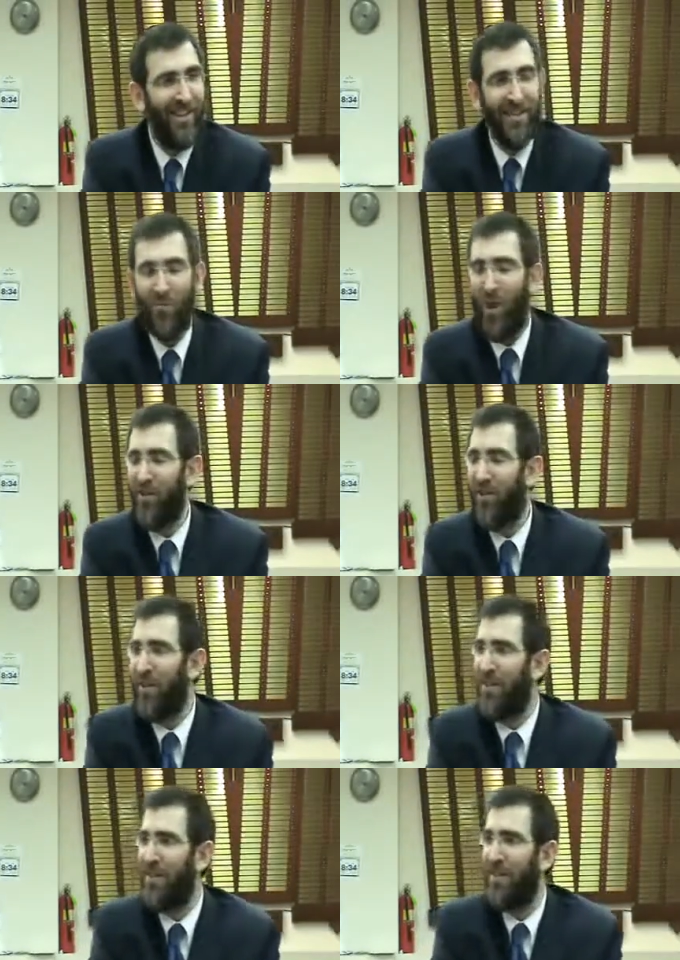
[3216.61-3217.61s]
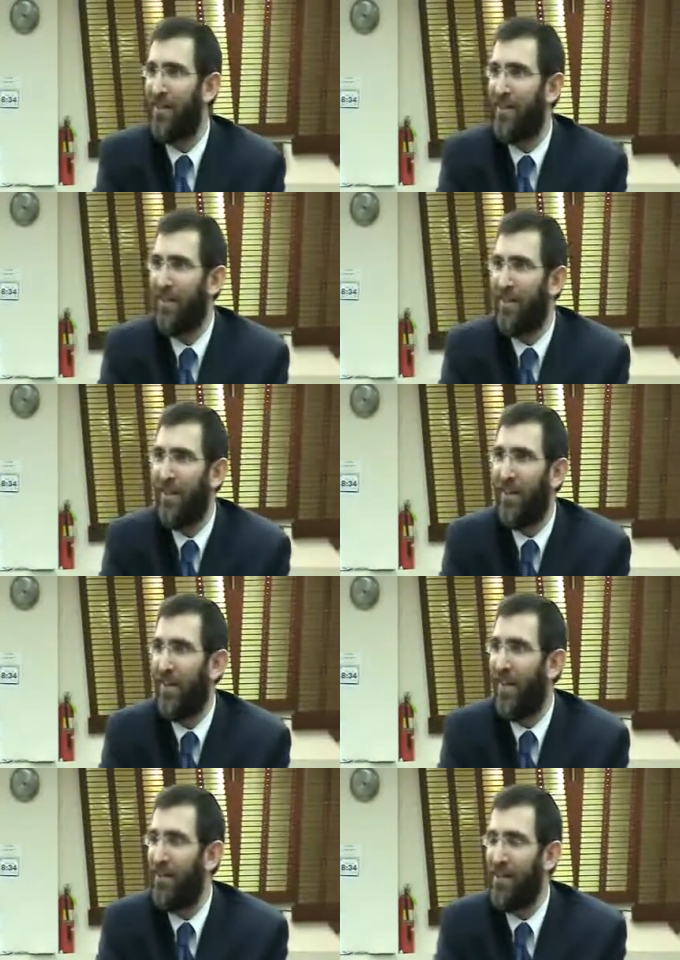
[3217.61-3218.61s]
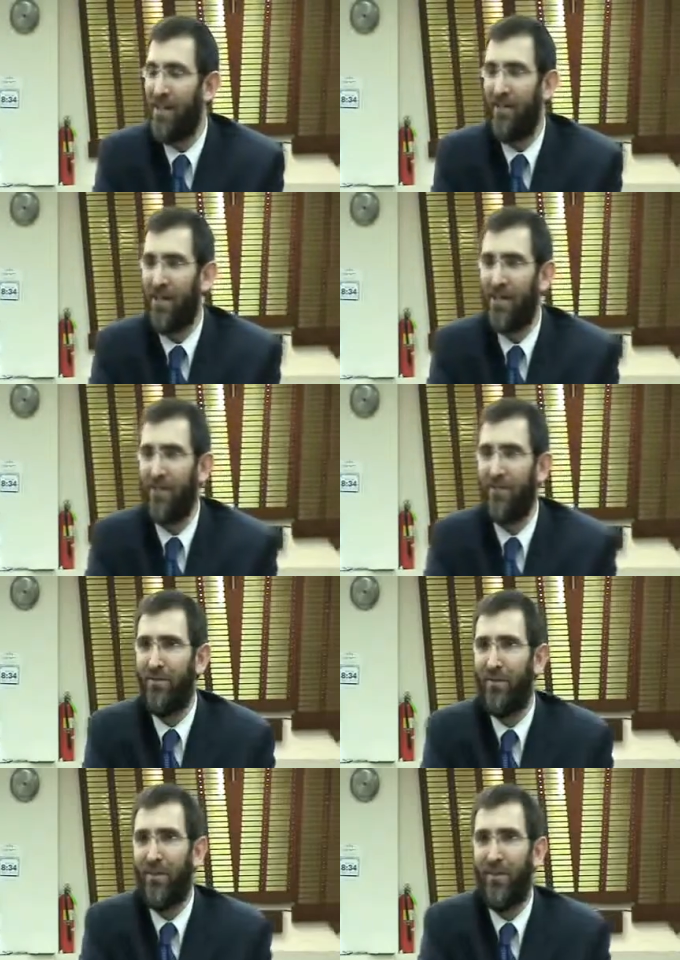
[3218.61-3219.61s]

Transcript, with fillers: So I was watching this. I was thinking to myself,